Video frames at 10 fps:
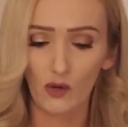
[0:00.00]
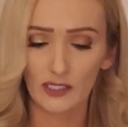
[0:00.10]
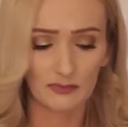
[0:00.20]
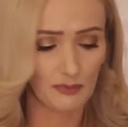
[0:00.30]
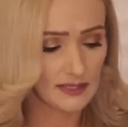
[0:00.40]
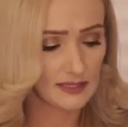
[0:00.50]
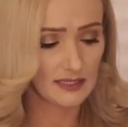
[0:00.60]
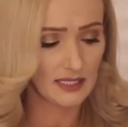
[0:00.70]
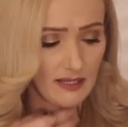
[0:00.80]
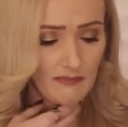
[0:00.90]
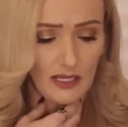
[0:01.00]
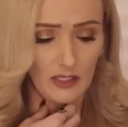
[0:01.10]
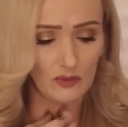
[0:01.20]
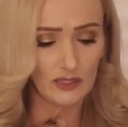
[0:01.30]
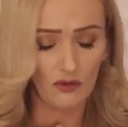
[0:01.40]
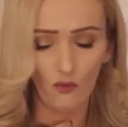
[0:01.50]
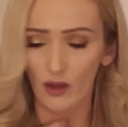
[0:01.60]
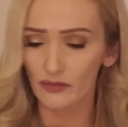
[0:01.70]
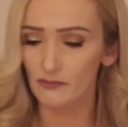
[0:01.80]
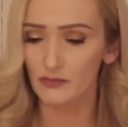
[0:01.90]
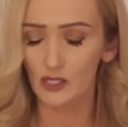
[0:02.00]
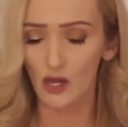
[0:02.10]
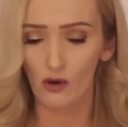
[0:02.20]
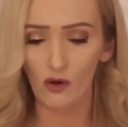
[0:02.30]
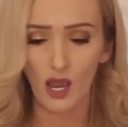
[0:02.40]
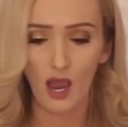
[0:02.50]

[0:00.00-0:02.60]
expressing to them that you didn't want them to go.